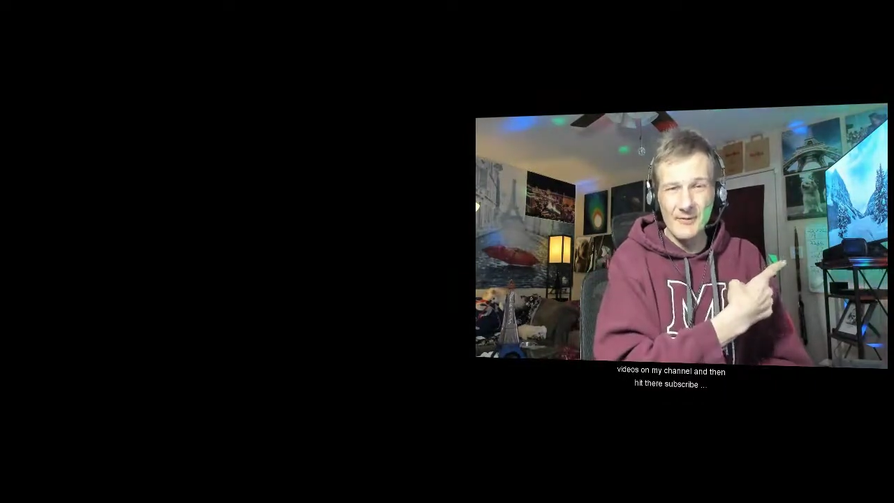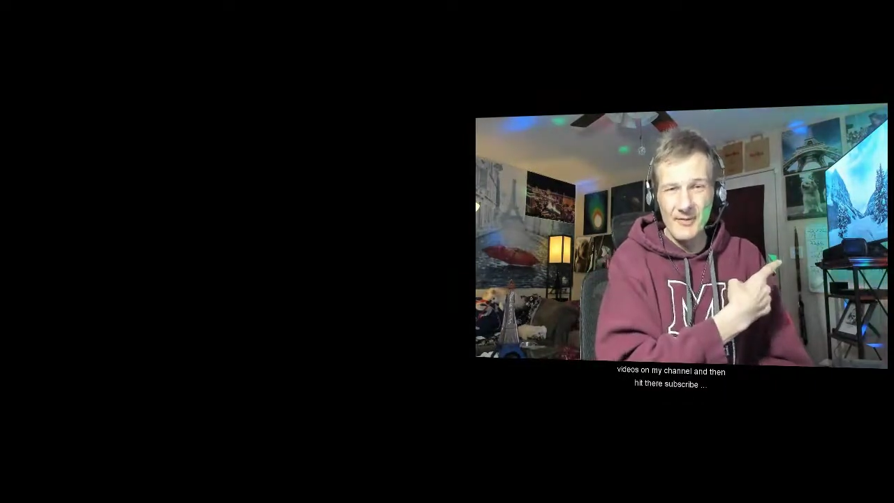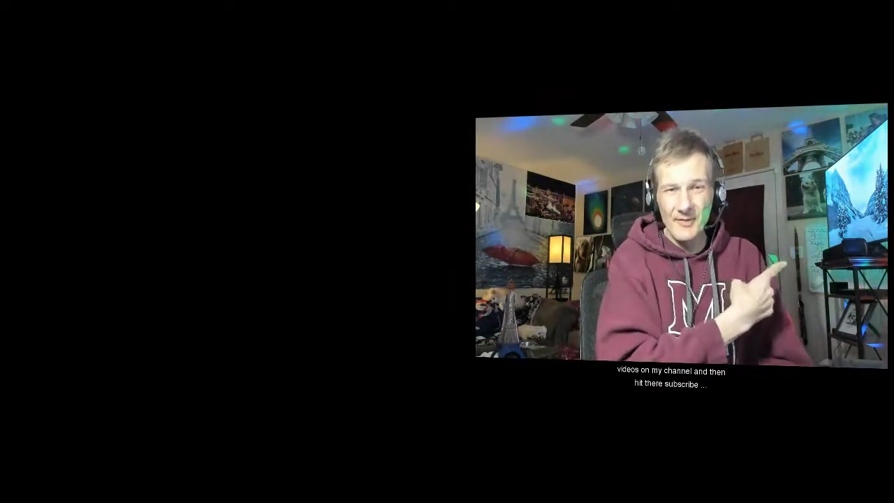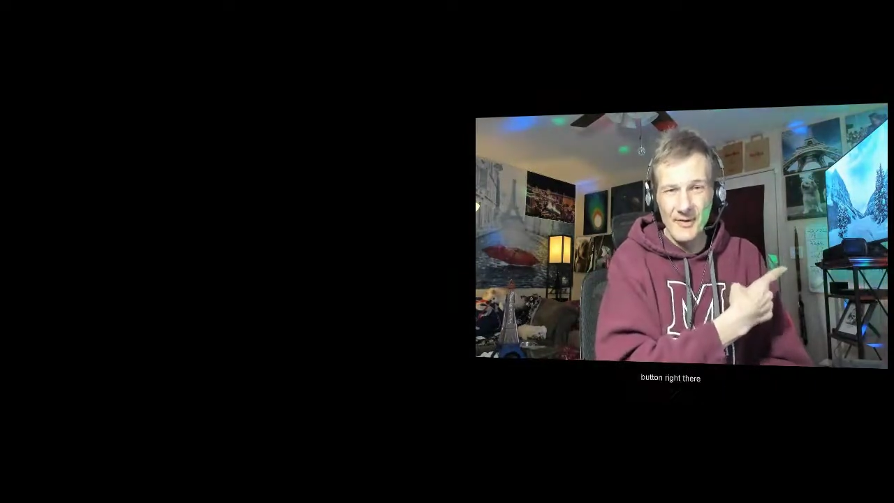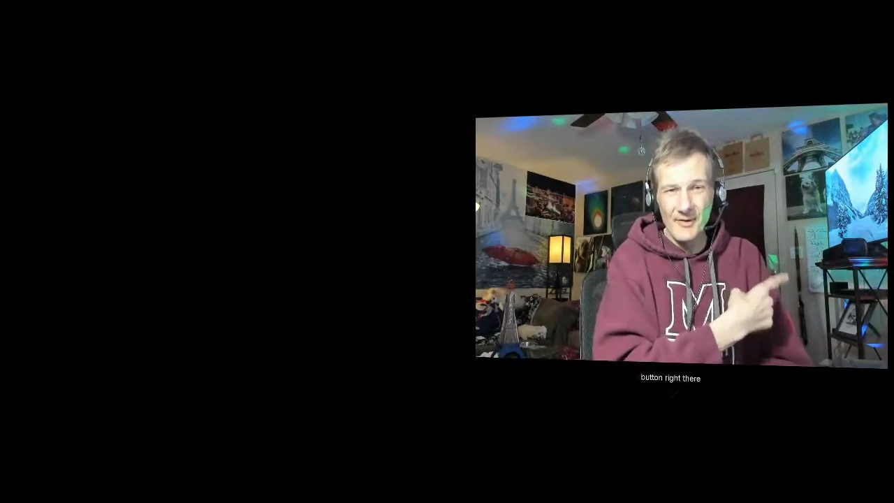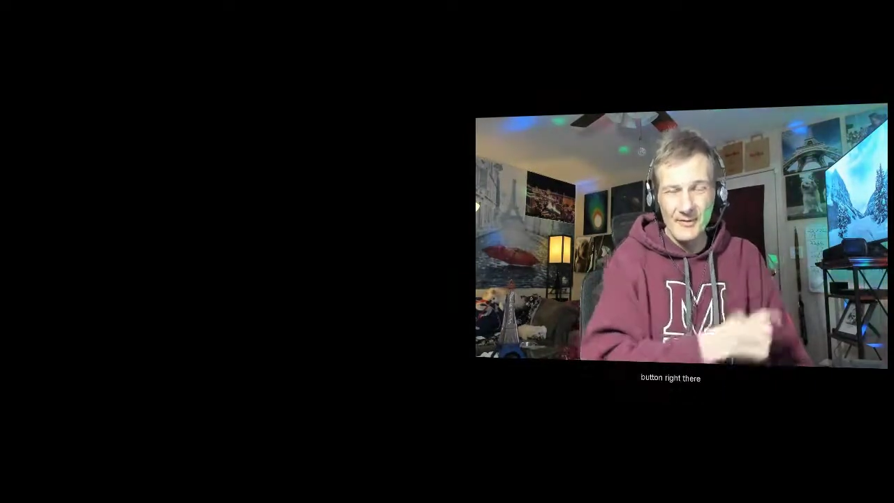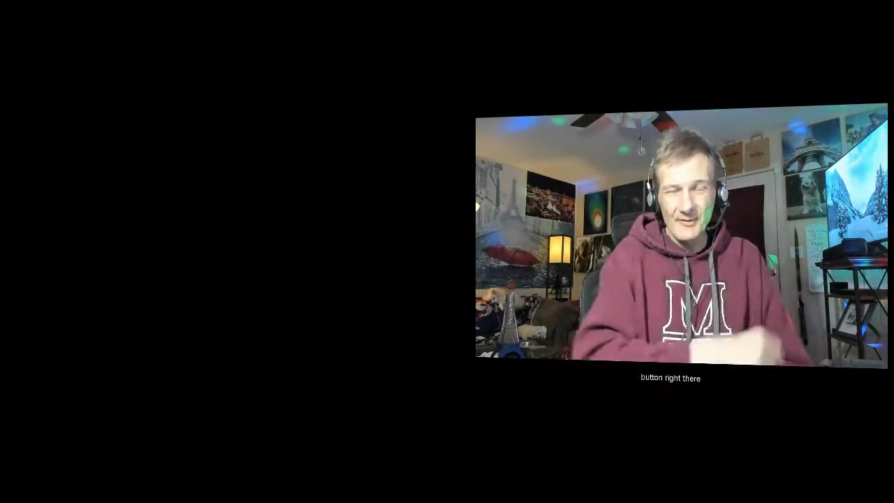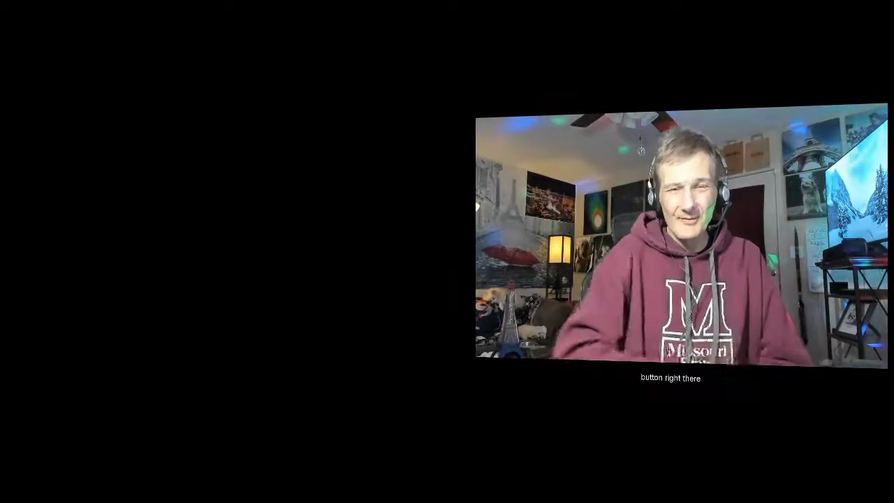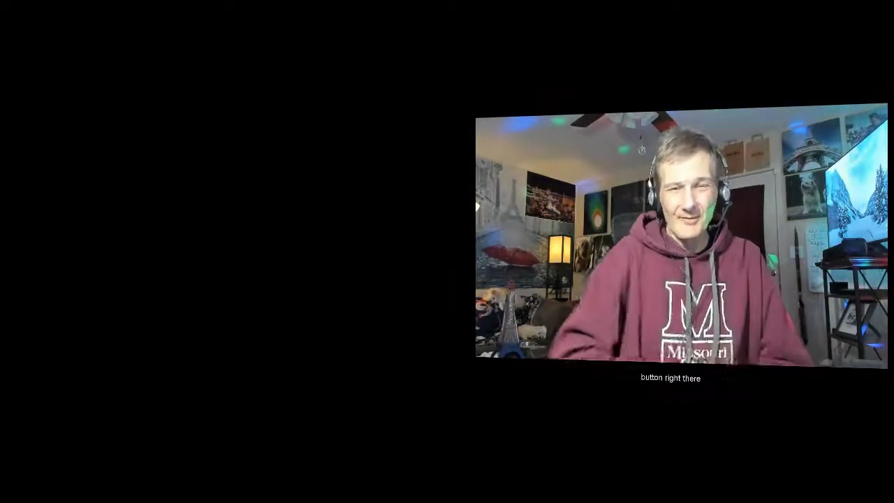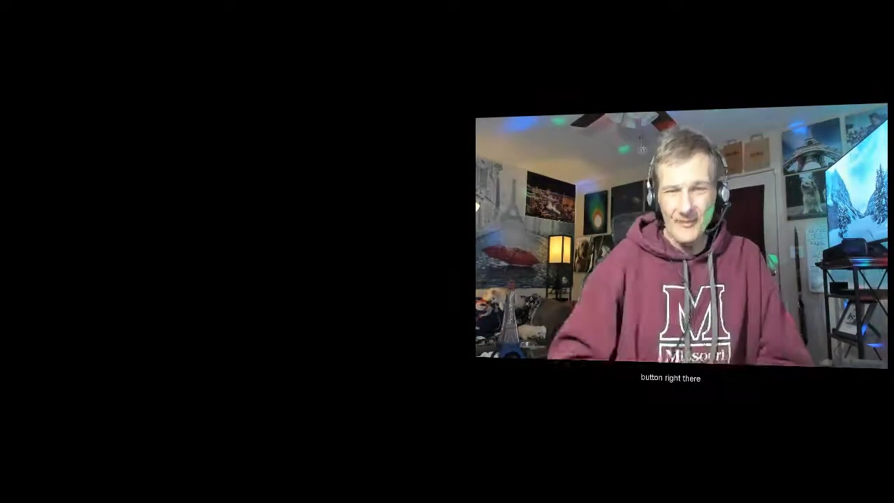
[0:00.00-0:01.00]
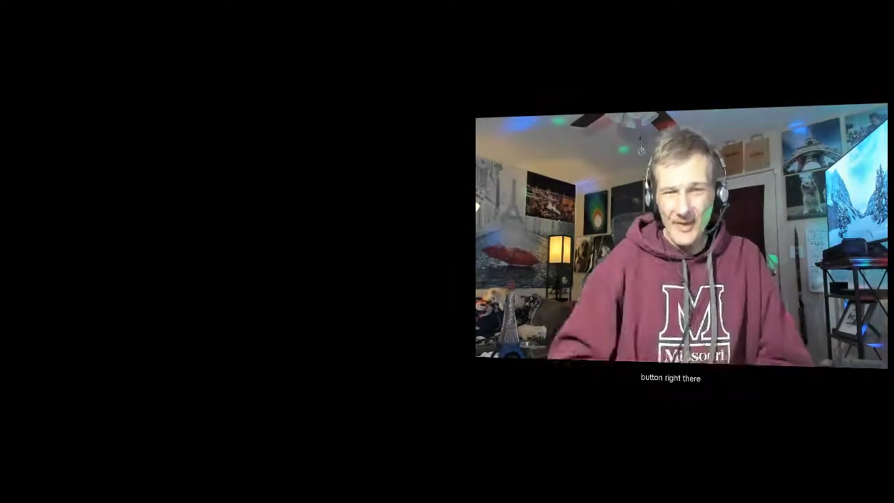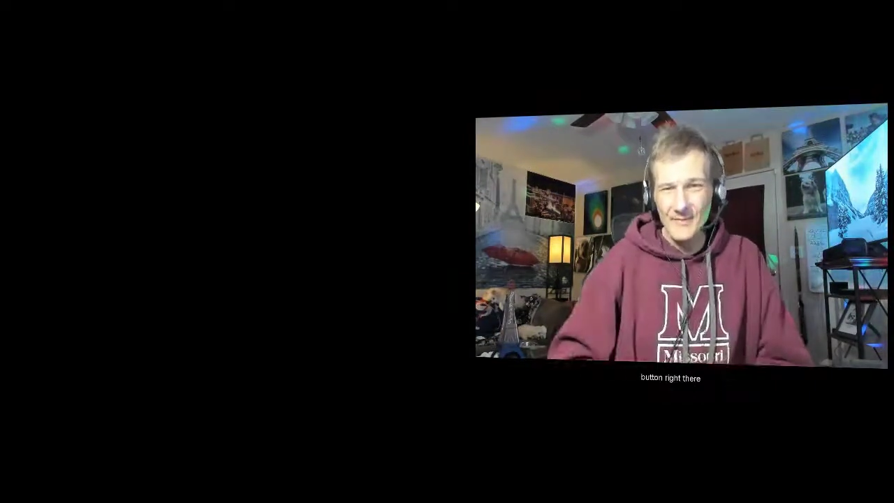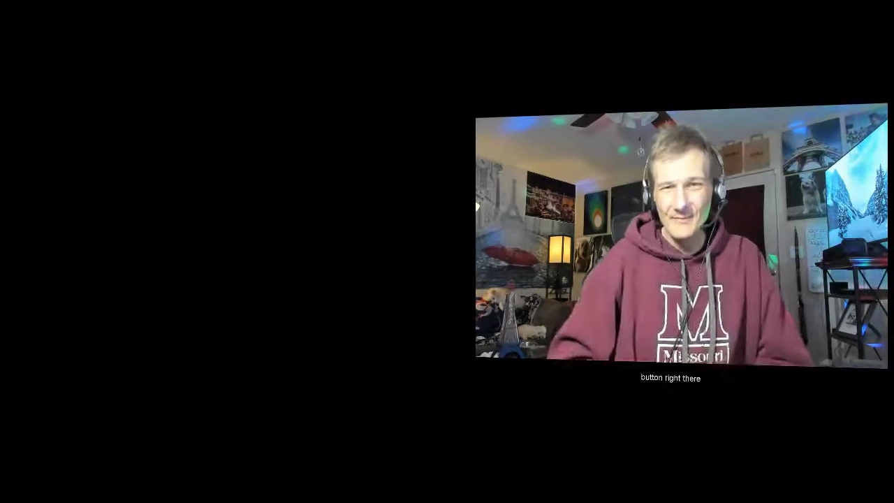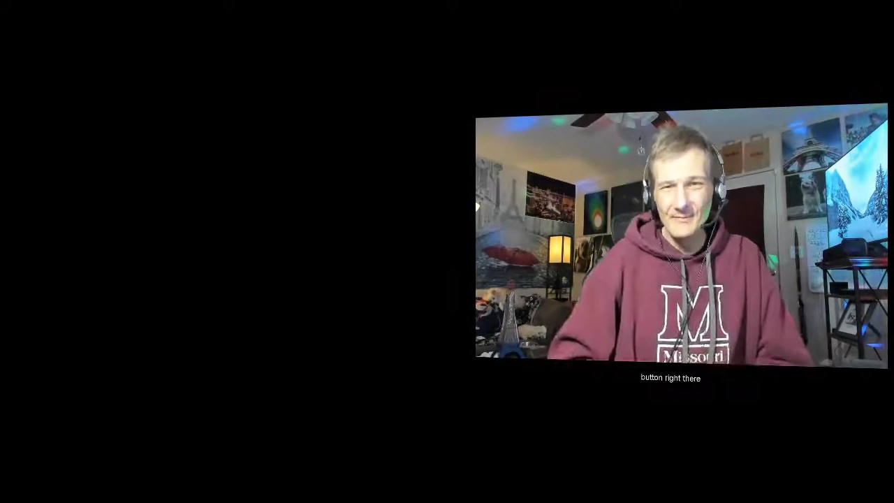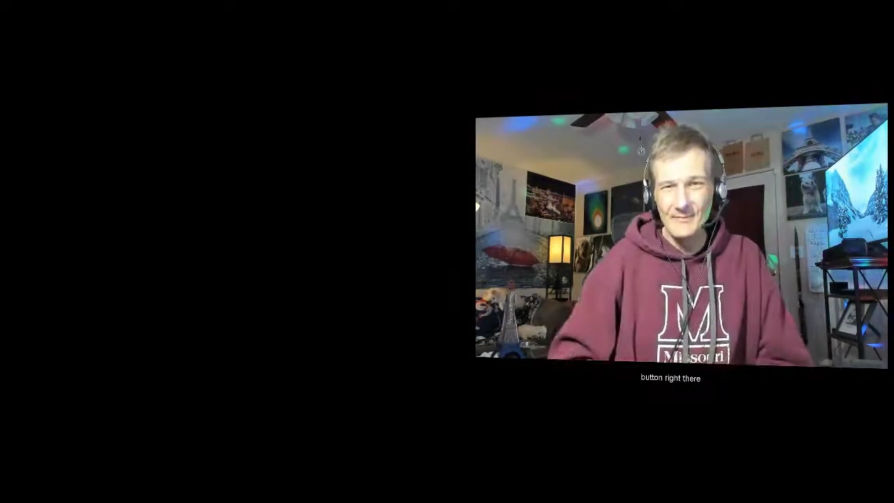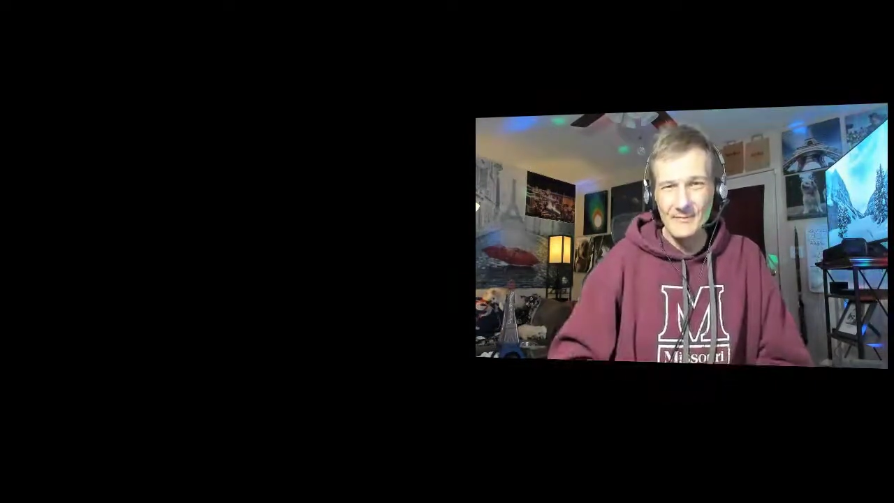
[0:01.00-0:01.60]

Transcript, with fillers: right there. Thanks.